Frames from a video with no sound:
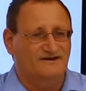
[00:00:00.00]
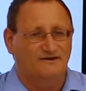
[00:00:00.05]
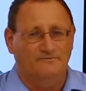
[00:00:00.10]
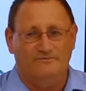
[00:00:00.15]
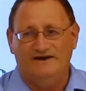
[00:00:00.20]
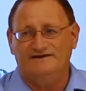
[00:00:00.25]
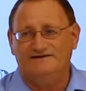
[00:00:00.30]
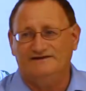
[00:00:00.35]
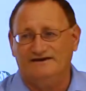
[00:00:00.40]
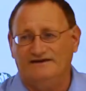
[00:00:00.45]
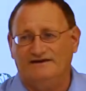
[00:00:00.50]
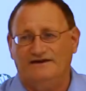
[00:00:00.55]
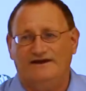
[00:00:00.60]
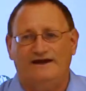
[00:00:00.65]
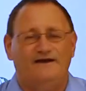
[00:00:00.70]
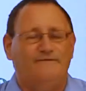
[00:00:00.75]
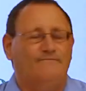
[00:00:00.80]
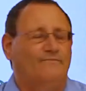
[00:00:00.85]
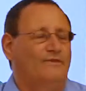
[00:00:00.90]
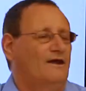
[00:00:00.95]
So
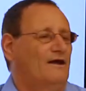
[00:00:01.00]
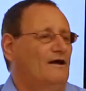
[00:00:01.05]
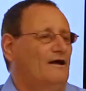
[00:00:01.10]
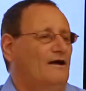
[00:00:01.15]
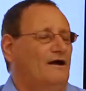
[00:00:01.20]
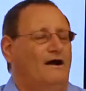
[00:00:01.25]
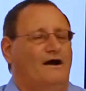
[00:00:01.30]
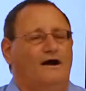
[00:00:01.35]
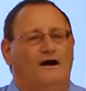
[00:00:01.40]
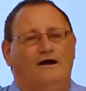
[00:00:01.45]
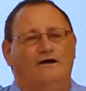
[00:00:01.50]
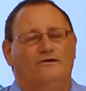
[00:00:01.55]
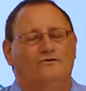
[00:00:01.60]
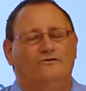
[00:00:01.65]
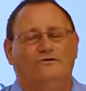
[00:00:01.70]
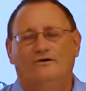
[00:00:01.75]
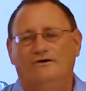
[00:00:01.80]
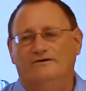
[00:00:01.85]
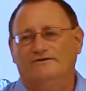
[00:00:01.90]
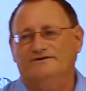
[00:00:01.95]
basically,
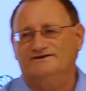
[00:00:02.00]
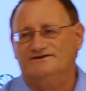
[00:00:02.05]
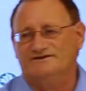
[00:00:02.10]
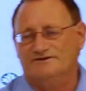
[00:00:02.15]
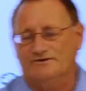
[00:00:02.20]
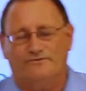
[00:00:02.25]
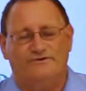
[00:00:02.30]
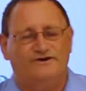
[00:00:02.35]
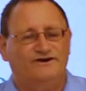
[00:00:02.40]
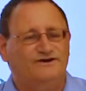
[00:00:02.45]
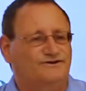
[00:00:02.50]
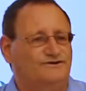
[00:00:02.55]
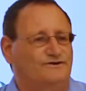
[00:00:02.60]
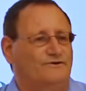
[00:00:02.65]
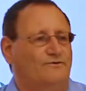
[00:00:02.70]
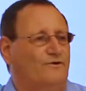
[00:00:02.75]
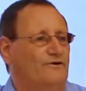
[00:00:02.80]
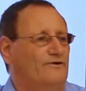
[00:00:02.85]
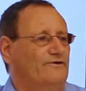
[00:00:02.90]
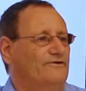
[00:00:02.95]
long story
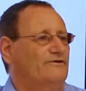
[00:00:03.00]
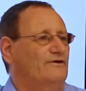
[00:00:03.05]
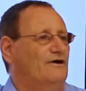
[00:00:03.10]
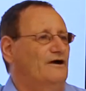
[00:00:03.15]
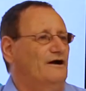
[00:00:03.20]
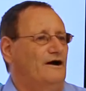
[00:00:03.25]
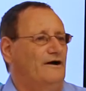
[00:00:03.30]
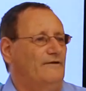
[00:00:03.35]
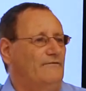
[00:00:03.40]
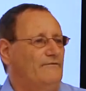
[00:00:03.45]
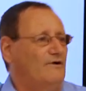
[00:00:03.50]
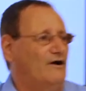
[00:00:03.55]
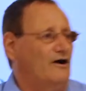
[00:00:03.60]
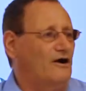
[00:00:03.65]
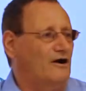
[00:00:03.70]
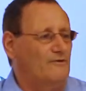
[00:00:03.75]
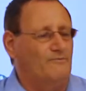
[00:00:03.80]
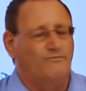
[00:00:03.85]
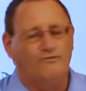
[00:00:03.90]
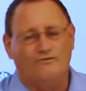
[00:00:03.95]
short,
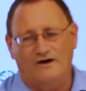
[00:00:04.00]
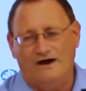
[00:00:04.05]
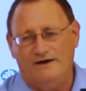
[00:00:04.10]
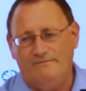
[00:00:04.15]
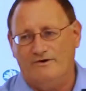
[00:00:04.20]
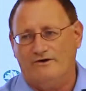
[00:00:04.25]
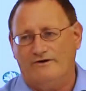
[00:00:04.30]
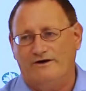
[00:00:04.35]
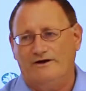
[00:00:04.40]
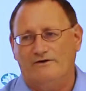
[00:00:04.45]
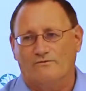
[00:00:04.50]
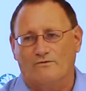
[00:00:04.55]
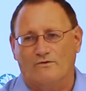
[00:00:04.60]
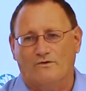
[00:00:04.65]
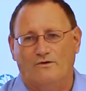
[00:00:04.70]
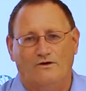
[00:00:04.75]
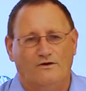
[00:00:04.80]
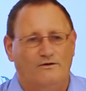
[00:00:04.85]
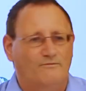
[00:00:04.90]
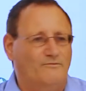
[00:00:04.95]
our primary
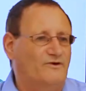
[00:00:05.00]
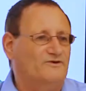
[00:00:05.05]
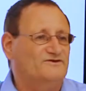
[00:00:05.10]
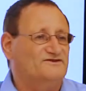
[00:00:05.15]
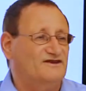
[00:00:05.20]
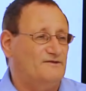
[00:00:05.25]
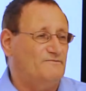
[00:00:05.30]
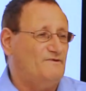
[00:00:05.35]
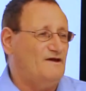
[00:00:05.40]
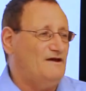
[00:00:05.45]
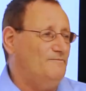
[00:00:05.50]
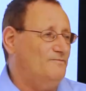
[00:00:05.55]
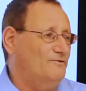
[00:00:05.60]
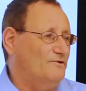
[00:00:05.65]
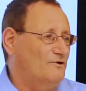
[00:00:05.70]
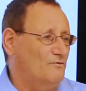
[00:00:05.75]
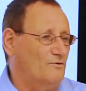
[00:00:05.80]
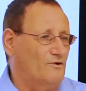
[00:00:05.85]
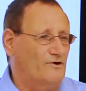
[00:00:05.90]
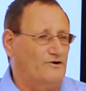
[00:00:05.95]
role, most of the people
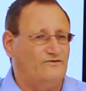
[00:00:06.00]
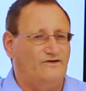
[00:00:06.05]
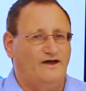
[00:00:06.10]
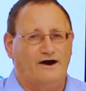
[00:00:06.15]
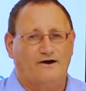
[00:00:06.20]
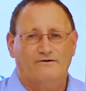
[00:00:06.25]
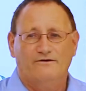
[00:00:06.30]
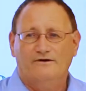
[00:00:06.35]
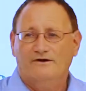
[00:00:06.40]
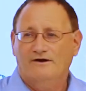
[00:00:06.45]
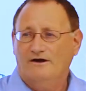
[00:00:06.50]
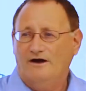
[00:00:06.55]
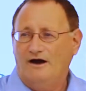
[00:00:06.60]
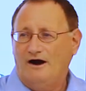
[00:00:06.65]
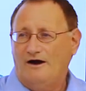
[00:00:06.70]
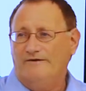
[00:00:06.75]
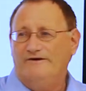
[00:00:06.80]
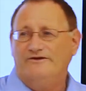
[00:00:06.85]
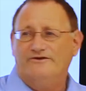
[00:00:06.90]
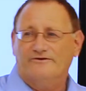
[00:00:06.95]
who work there
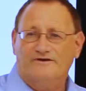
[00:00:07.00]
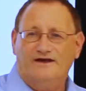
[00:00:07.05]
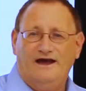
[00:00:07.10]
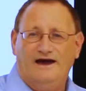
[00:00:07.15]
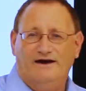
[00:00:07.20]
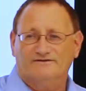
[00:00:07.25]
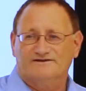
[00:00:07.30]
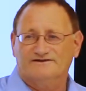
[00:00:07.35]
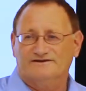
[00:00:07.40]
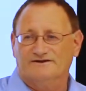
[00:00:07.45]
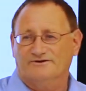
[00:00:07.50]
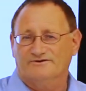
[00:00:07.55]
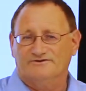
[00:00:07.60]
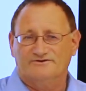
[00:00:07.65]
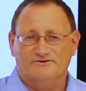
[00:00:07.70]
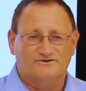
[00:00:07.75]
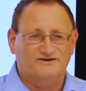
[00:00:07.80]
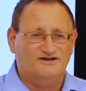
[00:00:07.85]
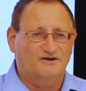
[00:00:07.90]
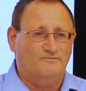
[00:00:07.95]
are either counselors
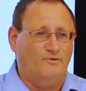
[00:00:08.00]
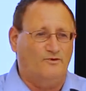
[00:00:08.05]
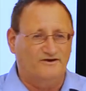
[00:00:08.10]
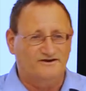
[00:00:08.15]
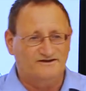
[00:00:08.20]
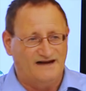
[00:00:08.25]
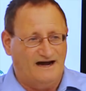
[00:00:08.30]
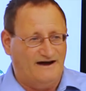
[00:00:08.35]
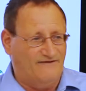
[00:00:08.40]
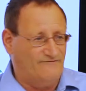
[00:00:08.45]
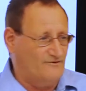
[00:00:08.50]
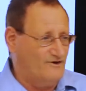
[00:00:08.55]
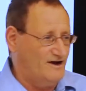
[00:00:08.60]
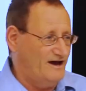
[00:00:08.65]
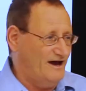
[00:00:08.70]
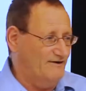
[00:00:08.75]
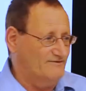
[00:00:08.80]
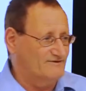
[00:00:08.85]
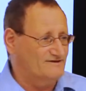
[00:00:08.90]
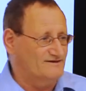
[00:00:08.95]
or support staff for
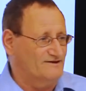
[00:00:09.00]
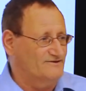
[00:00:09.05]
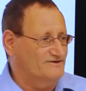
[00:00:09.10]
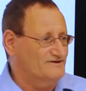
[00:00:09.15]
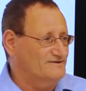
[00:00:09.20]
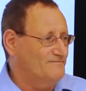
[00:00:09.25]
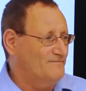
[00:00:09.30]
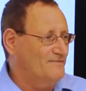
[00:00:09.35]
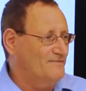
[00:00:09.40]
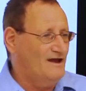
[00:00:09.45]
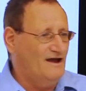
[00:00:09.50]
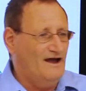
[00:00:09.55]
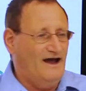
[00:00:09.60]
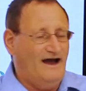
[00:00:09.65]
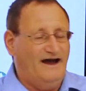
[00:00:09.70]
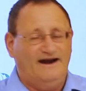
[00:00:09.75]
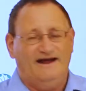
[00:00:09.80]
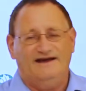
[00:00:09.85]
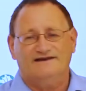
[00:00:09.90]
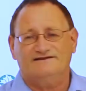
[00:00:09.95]
counselors.
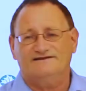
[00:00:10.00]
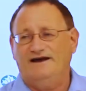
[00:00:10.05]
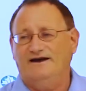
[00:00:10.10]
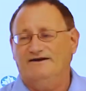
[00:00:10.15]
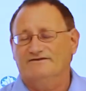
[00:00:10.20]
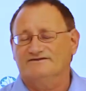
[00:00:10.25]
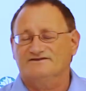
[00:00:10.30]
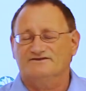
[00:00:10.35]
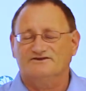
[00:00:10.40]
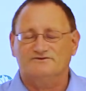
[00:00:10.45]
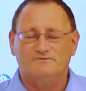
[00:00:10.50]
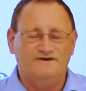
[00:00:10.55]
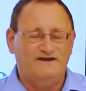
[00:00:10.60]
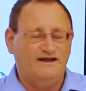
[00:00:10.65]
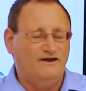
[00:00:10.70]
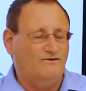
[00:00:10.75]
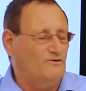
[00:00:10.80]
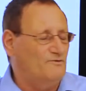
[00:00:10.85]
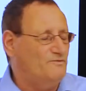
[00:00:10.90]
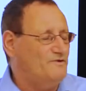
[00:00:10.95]
And as counselors, we
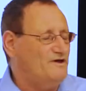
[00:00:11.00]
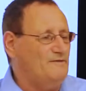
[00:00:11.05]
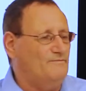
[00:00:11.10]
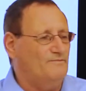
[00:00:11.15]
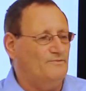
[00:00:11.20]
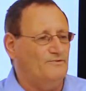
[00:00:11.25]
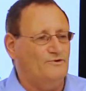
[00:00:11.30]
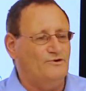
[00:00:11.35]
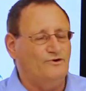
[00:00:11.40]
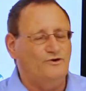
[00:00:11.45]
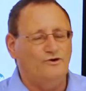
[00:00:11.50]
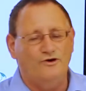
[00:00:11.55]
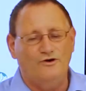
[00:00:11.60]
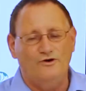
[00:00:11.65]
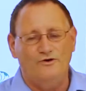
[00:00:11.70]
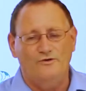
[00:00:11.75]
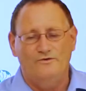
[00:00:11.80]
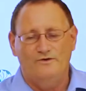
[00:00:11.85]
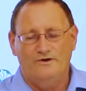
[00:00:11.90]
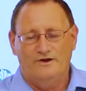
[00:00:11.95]
deal with people
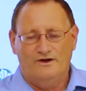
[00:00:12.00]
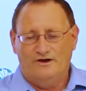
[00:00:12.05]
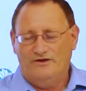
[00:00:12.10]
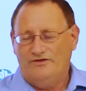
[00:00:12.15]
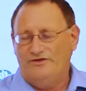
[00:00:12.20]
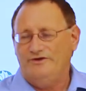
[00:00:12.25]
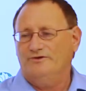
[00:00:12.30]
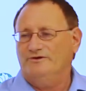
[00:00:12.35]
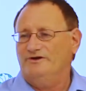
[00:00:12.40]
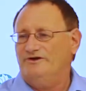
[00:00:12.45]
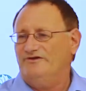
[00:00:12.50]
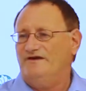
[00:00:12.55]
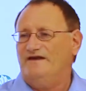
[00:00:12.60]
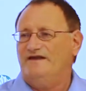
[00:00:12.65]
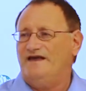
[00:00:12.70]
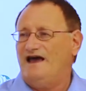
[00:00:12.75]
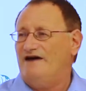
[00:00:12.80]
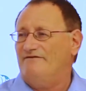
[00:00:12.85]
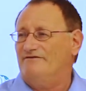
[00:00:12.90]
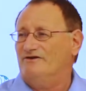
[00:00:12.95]
who, the only thing
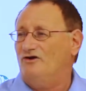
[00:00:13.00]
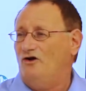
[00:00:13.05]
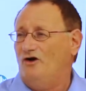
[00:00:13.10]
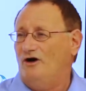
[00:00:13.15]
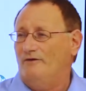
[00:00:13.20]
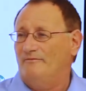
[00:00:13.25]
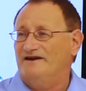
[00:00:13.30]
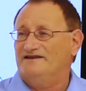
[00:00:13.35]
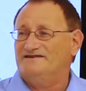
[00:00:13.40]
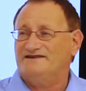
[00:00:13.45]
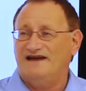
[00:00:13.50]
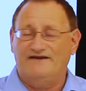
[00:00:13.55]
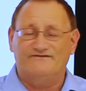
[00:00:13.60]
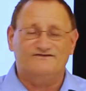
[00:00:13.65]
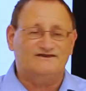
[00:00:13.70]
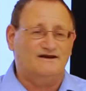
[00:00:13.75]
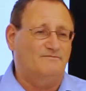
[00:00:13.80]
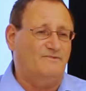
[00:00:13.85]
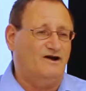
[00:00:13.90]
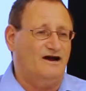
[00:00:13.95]
they have in common is they have
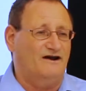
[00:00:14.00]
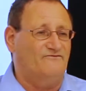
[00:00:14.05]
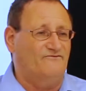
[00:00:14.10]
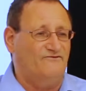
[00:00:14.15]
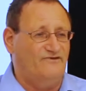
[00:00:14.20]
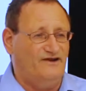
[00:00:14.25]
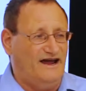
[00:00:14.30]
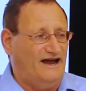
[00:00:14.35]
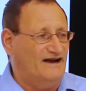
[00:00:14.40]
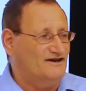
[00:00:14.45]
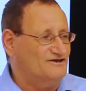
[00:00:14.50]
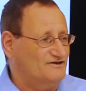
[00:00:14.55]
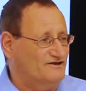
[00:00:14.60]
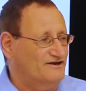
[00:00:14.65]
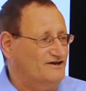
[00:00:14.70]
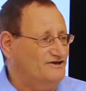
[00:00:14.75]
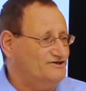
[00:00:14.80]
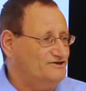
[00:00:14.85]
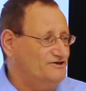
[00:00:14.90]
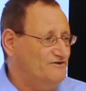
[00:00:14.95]
some kind of financial
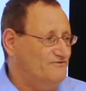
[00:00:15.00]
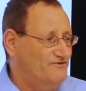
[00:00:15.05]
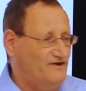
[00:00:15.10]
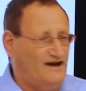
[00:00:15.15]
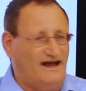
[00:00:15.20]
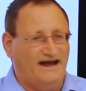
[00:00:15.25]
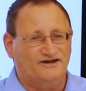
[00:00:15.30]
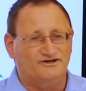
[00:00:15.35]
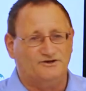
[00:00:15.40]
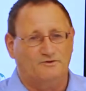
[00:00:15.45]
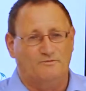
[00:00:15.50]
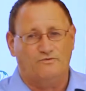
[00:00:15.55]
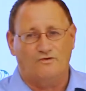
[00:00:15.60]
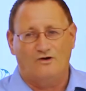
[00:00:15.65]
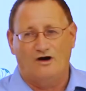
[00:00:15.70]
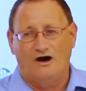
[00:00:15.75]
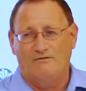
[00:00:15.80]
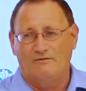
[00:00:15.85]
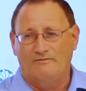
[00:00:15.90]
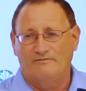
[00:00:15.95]
issue, financial
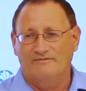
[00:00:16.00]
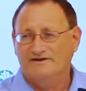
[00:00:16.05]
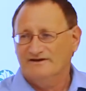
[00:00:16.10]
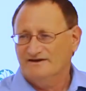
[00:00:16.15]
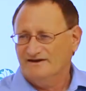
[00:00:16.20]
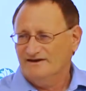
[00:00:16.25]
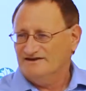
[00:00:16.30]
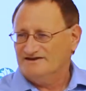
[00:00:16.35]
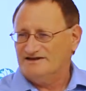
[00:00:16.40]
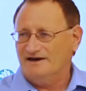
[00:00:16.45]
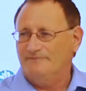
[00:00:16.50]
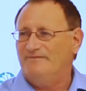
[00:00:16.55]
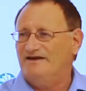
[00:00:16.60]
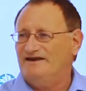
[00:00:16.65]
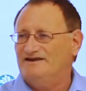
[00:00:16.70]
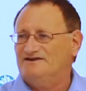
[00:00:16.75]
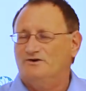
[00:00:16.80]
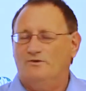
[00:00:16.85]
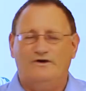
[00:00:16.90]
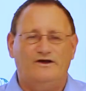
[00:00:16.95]
problem,
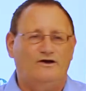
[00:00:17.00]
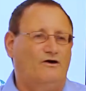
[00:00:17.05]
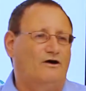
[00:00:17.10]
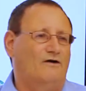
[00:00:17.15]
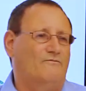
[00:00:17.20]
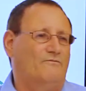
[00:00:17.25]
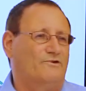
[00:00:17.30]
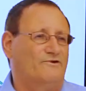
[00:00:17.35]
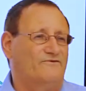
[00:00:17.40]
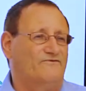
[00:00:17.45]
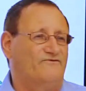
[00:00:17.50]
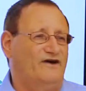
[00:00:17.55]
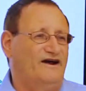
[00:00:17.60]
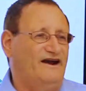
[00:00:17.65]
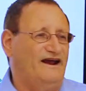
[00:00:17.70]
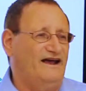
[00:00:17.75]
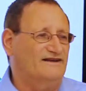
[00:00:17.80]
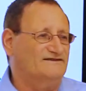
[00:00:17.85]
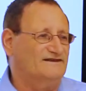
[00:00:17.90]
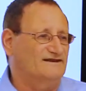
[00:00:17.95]
something's going on with their
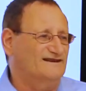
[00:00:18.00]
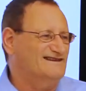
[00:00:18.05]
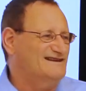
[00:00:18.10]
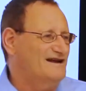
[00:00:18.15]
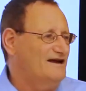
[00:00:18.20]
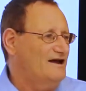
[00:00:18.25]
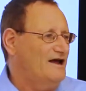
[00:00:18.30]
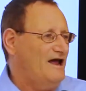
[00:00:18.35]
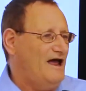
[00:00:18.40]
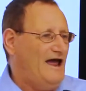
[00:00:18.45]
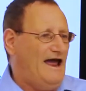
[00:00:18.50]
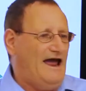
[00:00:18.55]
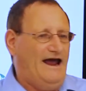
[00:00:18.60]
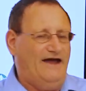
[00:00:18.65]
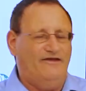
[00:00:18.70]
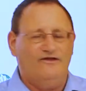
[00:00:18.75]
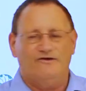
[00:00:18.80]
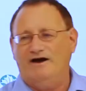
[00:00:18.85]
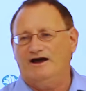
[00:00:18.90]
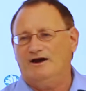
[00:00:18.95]
finances,
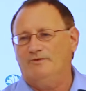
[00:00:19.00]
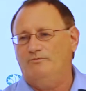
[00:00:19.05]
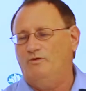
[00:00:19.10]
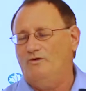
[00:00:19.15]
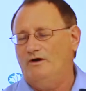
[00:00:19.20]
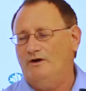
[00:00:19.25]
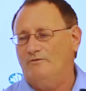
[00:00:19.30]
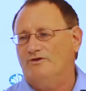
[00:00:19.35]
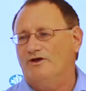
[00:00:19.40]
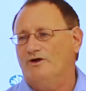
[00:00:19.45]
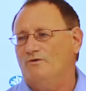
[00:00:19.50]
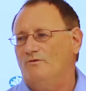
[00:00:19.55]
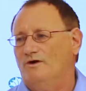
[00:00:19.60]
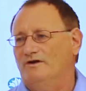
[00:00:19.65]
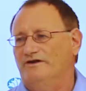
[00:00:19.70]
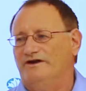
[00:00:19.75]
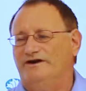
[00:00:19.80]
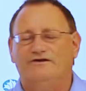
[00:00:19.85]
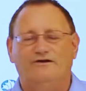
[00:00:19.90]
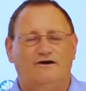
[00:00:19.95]
and they're at a point where they're
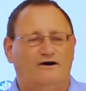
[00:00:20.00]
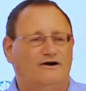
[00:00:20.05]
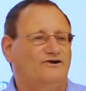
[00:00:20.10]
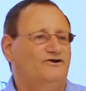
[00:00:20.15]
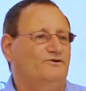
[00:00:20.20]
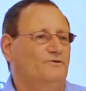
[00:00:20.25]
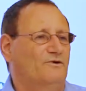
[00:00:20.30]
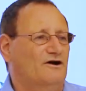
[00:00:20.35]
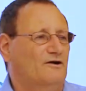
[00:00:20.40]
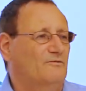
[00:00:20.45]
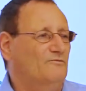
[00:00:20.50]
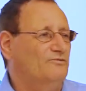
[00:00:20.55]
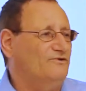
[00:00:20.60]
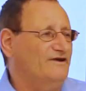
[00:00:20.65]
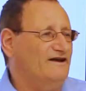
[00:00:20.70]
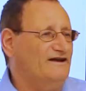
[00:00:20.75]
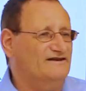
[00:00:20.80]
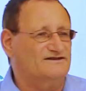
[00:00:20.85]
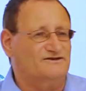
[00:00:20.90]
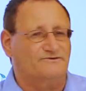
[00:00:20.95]
willing to talk to a
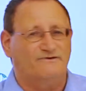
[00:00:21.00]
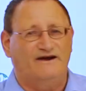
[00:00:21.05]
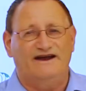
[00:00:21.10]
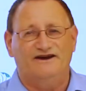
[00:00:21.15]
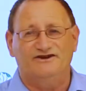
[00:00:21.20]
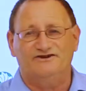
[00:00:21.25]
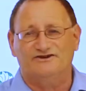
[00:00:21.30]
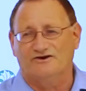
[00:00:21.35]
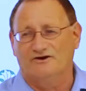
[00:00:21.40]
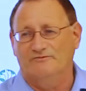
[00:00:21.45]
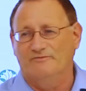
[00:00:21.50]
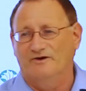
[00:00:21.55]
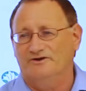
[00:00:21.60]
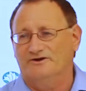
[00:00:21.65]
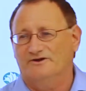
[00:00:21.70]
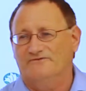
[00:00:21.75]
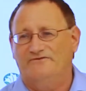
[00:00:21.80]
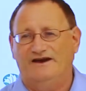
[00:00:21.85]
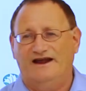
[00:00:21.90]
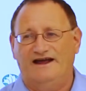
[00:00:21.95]
complete stranger about
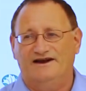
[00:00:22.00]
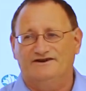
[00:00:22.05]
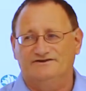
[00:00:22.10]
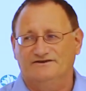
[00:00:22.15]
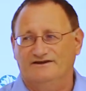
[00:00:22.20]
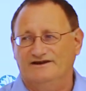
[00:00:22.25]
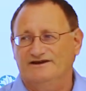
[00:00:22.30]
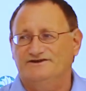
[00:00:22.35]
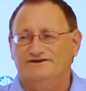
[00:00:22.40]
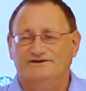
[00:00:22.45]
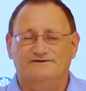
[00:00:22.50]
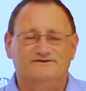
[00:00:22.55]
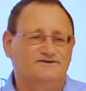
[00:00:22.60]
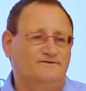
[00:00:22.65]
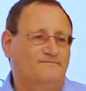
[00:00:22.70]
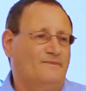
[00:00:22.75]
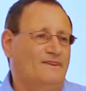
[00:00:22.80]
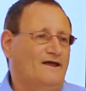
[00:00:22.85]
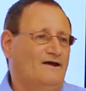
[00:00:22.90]
their financial issues.